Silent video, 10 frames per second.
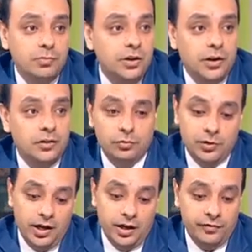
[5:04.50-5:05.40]
because
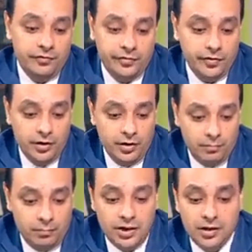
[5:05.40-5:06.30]
we have
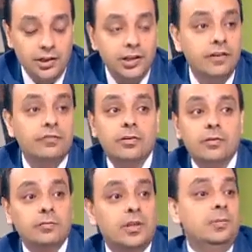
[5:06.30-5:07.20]
been clear
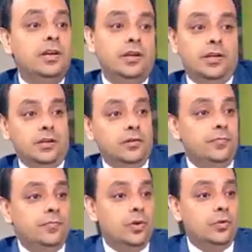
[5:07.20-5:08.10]
from the beginning.
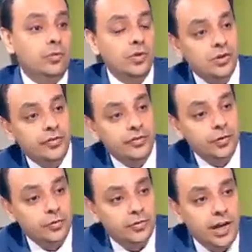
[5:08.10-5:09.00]
We
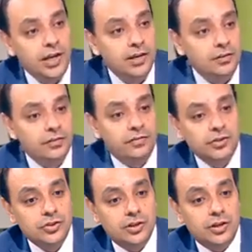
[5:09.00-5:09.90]
refuse any
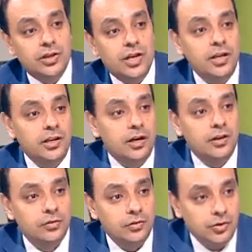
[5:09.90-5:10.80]
intervention in any
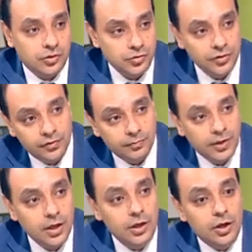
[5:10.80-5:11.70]
other countries.
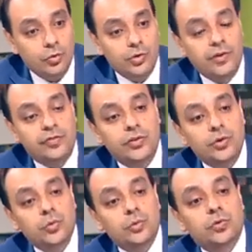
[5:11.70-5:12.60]
We
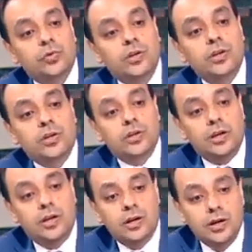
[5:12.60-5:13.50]
refuse
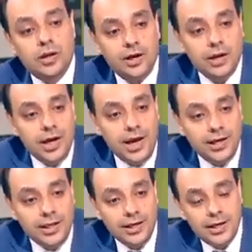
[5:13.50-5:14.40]

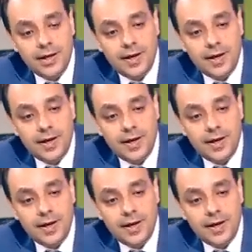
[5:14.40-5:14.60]
any